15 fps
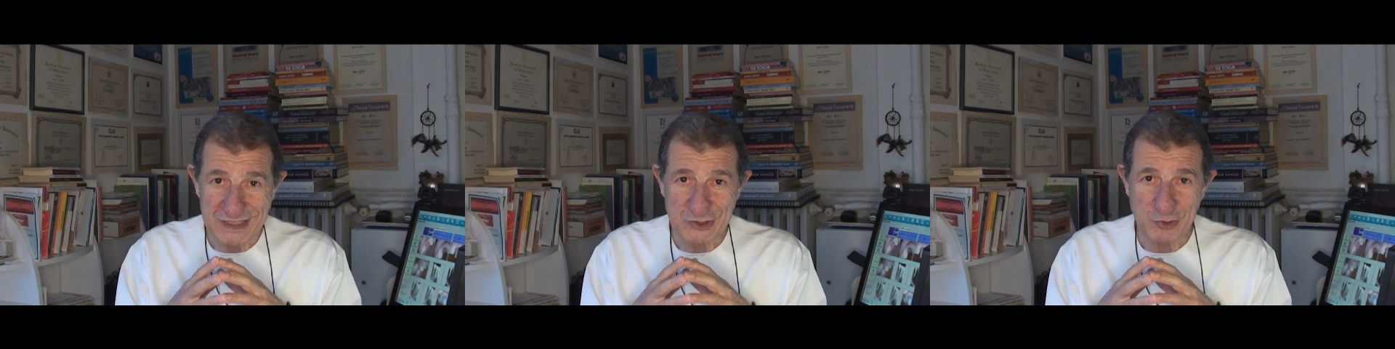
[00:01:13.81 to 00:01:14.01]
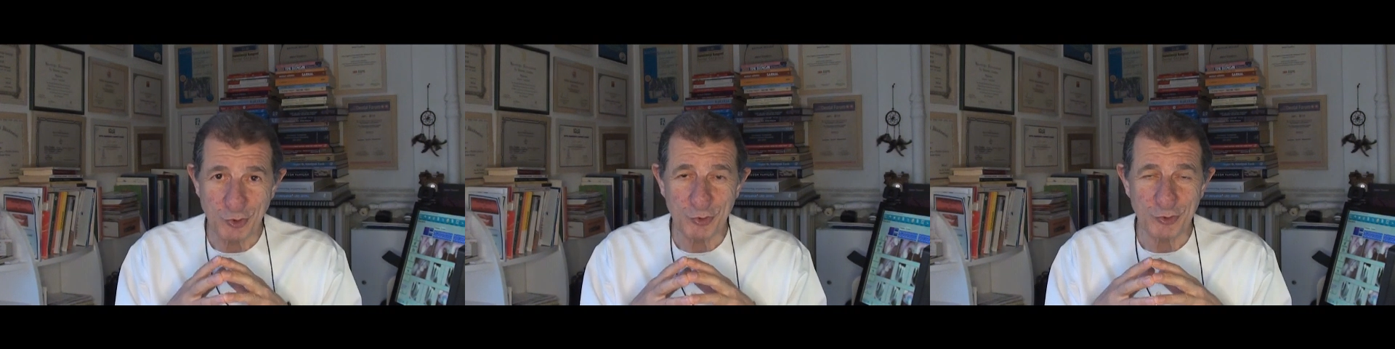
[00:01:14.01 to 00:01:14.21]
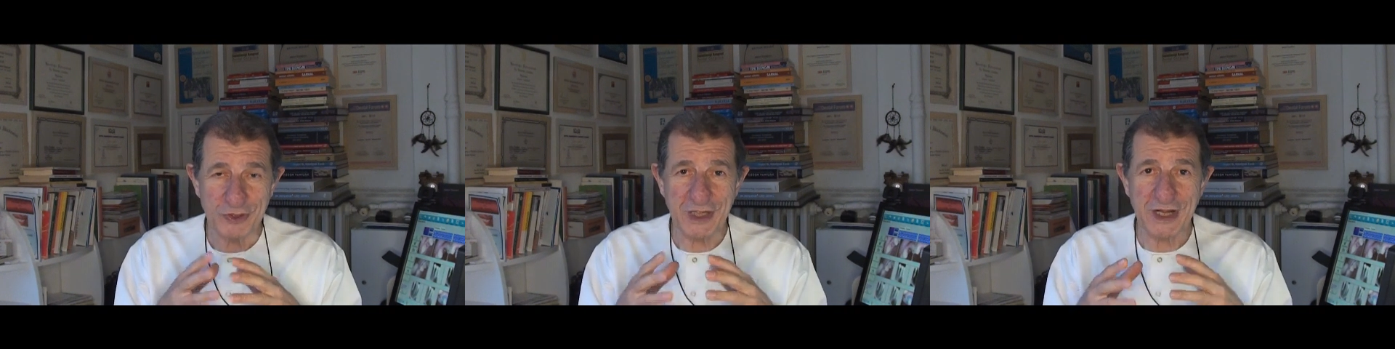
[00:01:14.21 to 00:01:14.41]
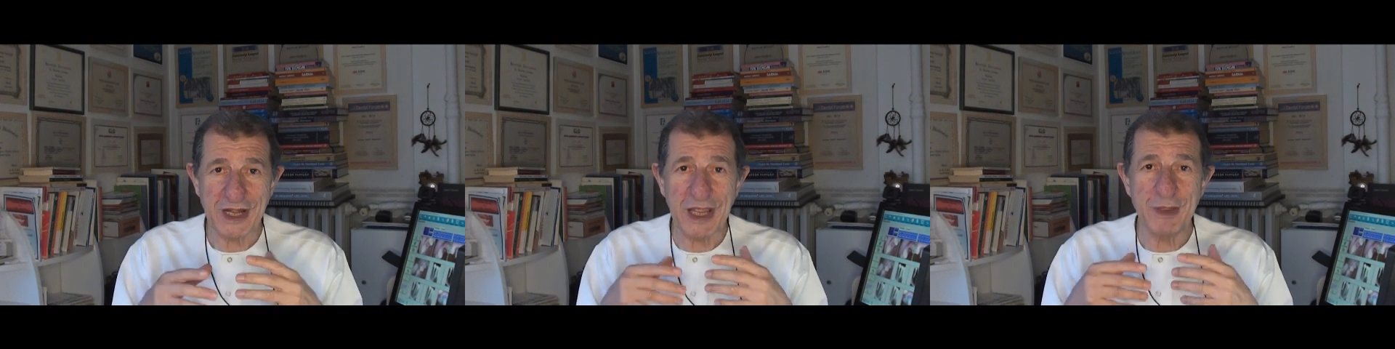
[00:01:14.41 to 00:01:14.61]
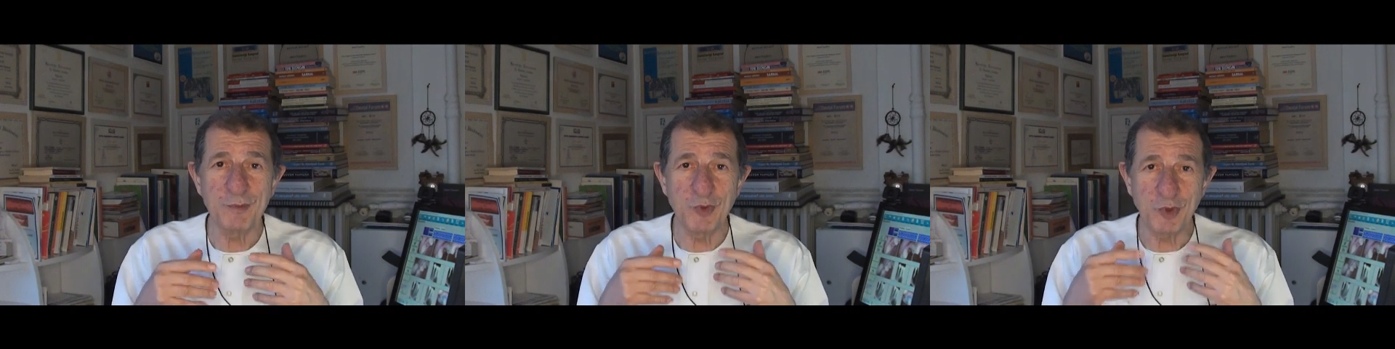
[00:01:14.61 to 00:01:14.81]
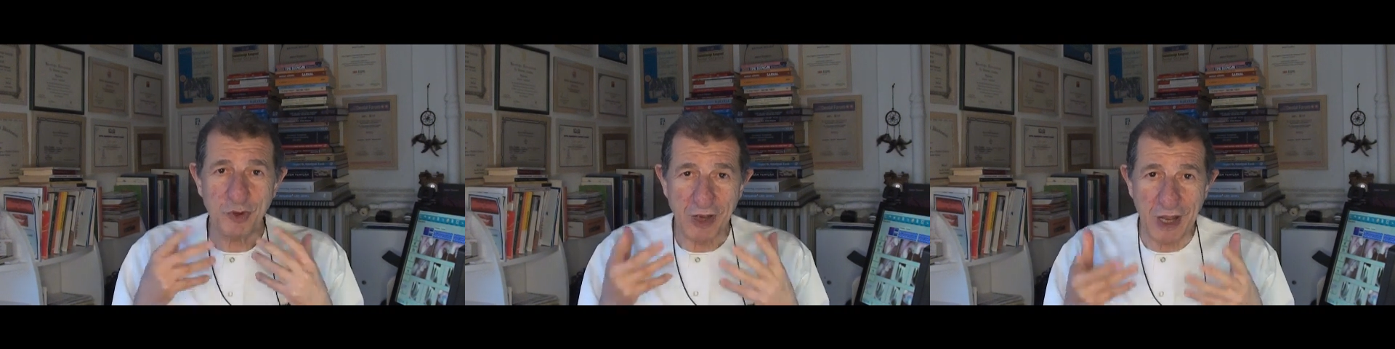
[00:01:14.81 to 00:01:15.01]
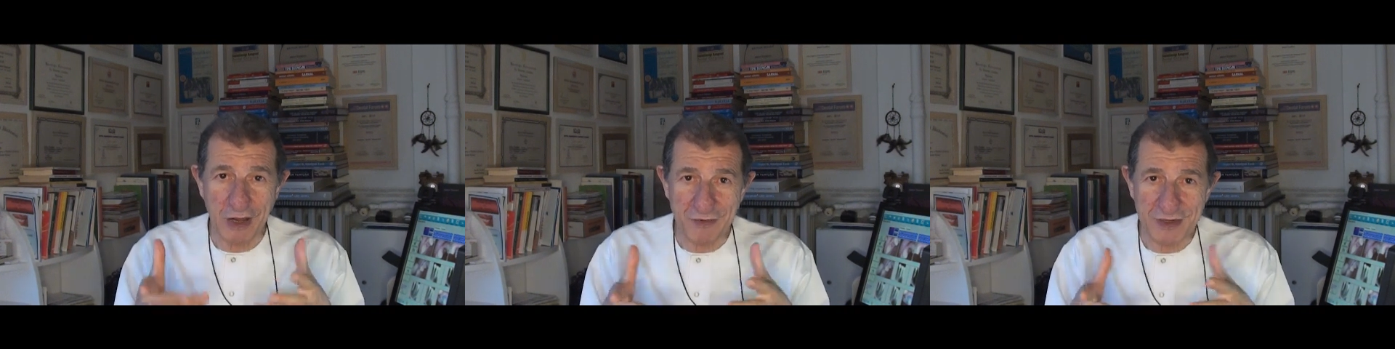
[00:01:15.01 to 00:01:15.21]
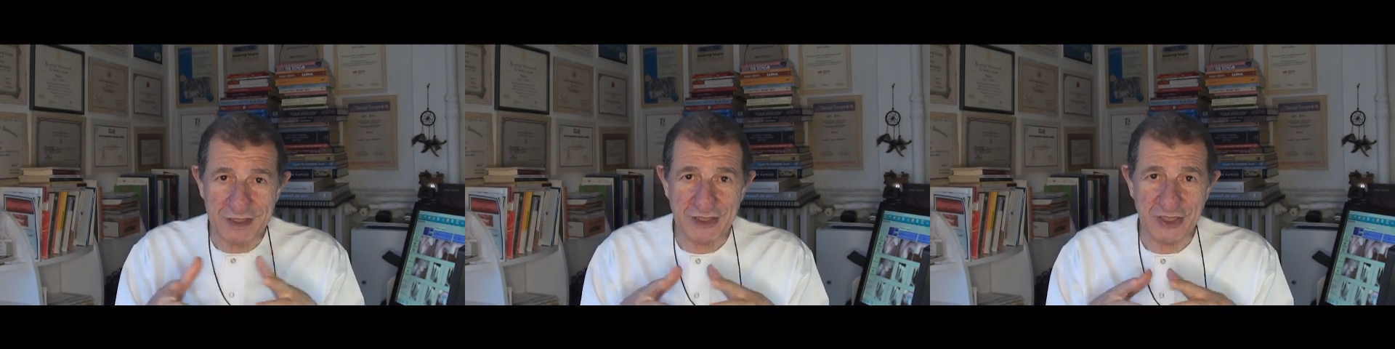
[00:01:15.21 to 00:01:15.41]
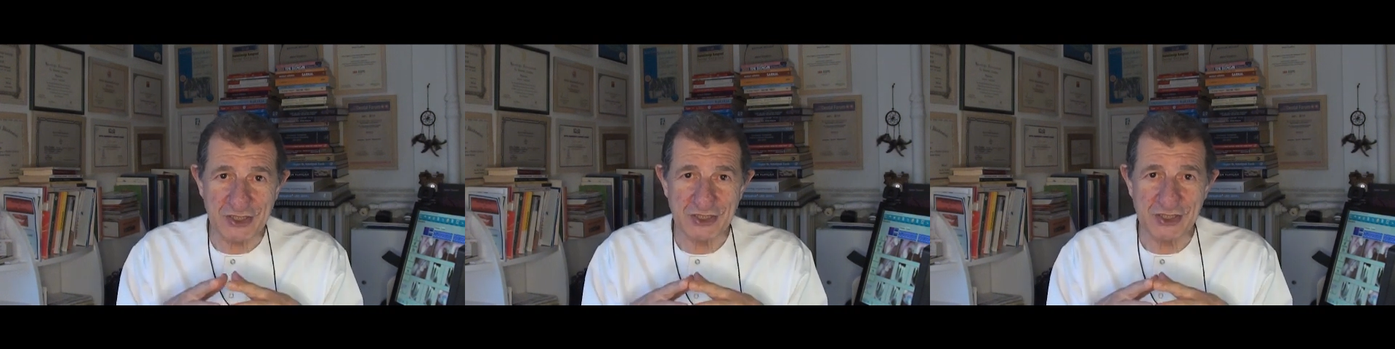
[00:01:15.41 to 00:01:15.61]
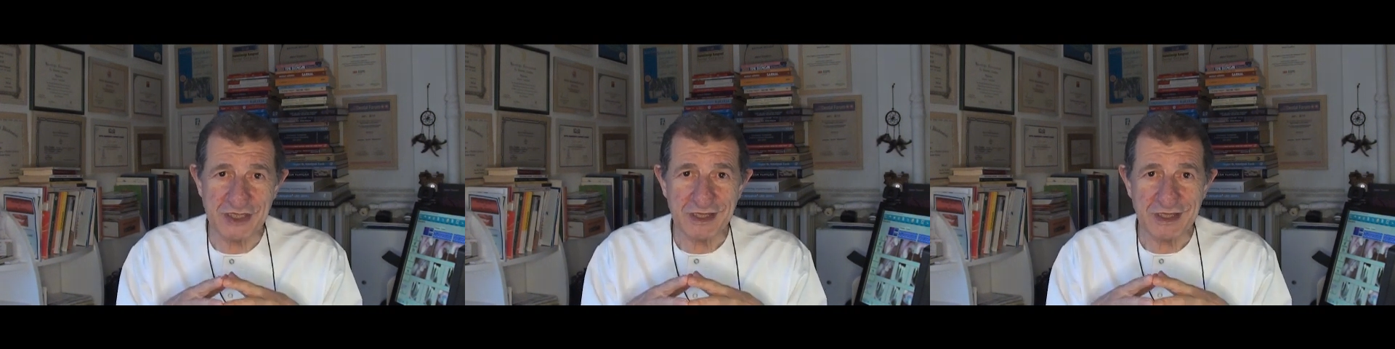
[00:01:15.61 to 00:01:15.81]
big and large
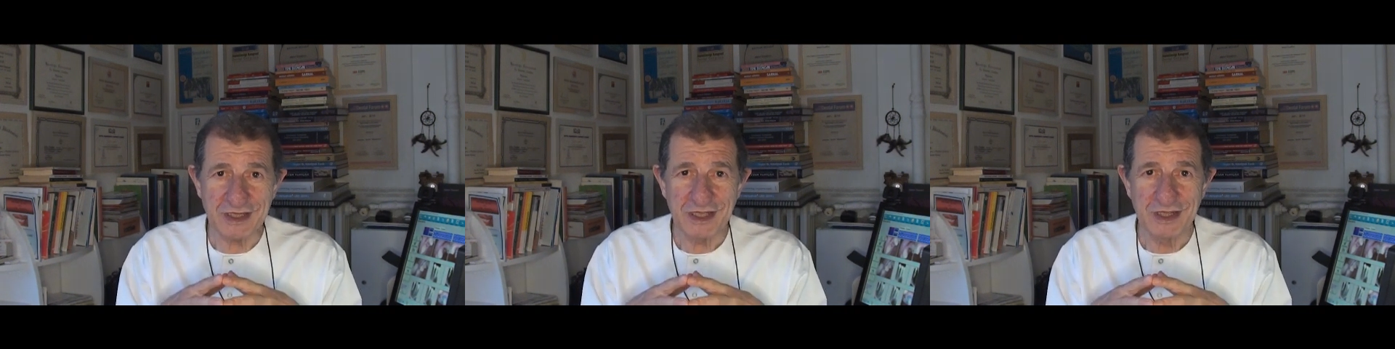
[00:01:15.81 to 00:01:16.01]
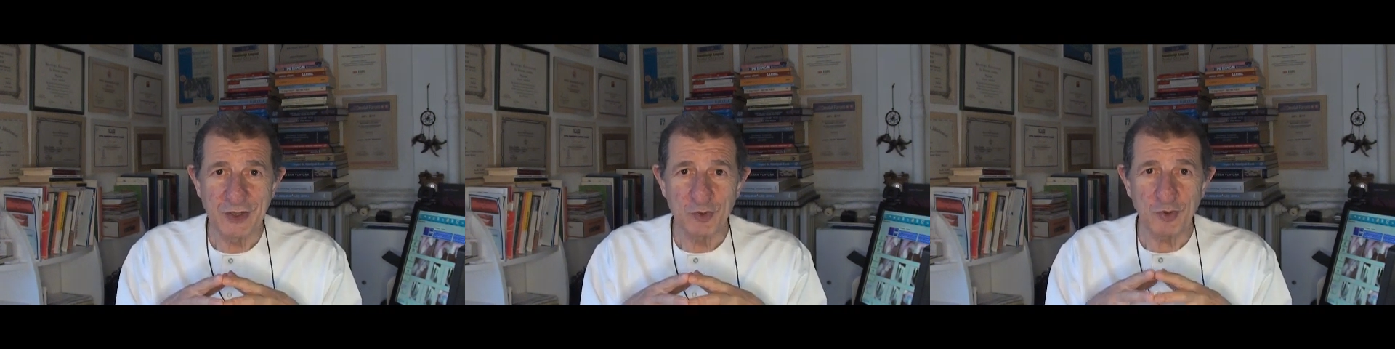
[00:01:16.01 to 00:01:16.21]
decayed tooth,